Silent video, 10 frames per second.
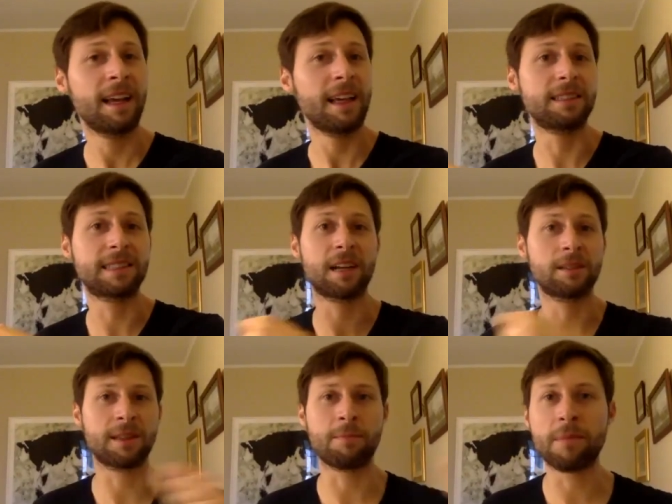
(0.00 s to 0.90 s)
He
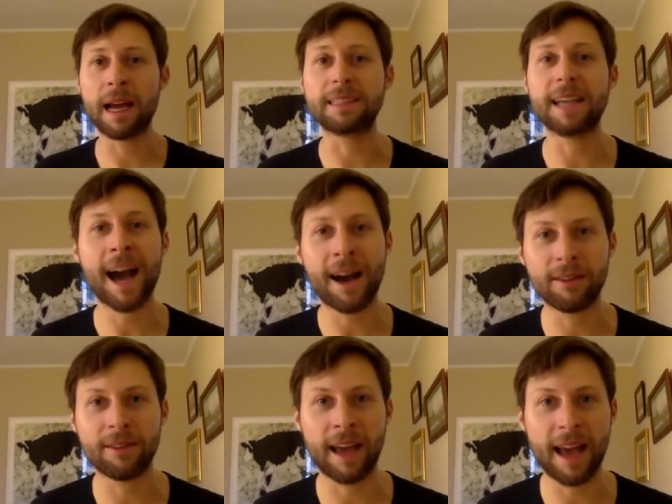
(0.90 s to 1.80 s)
scares the mice out
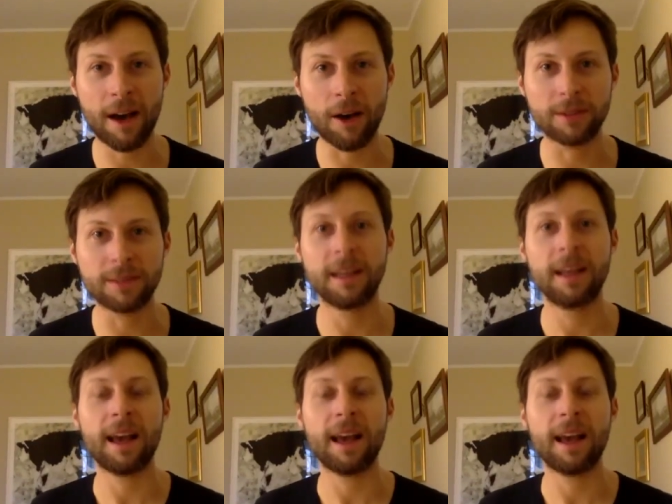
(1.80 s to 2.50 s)
of the house.